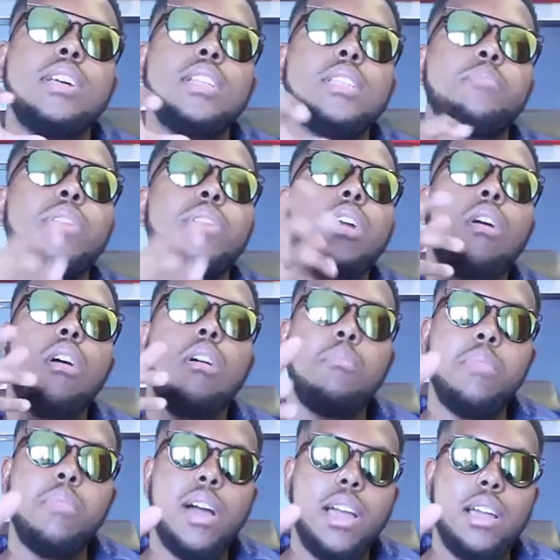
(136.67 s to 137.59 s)
that's being
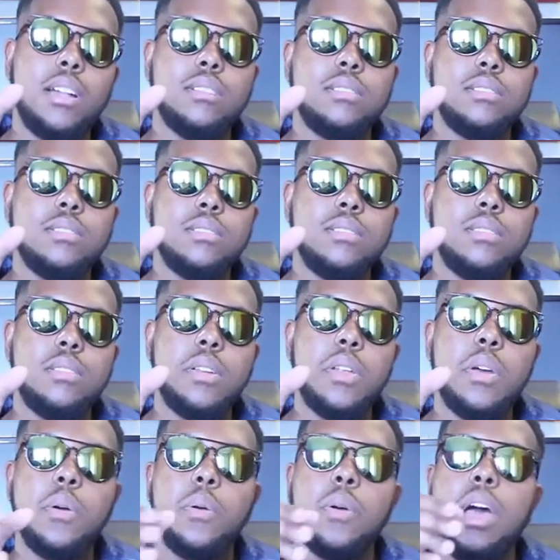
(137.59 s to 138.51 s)
compiled, you
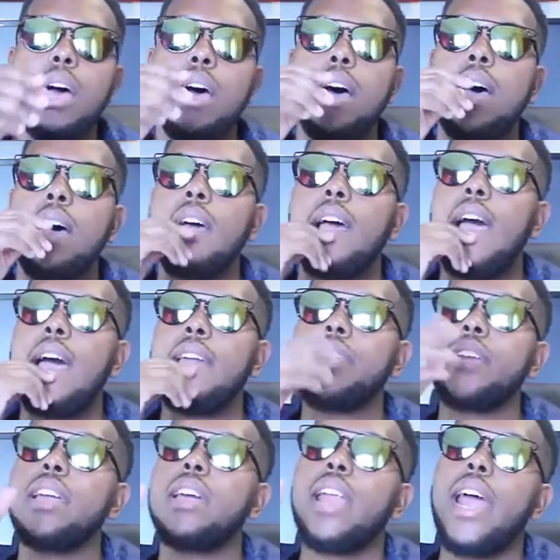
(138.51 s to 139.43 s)
know, I
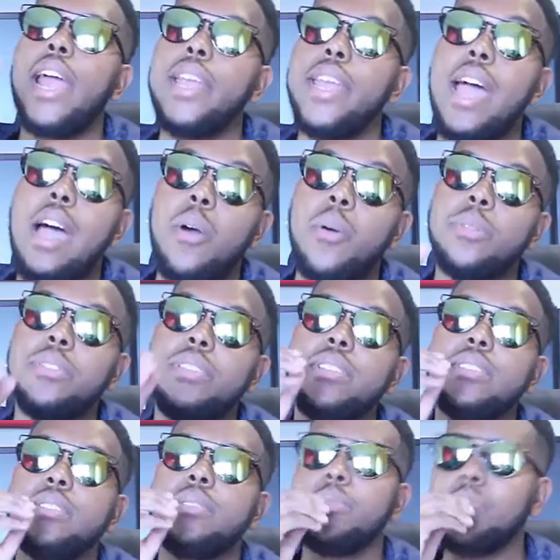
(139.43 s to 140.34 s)
think right now
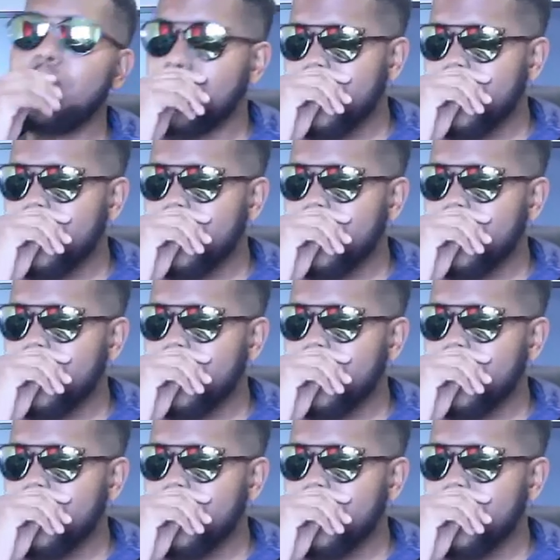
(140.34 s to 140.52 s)
there's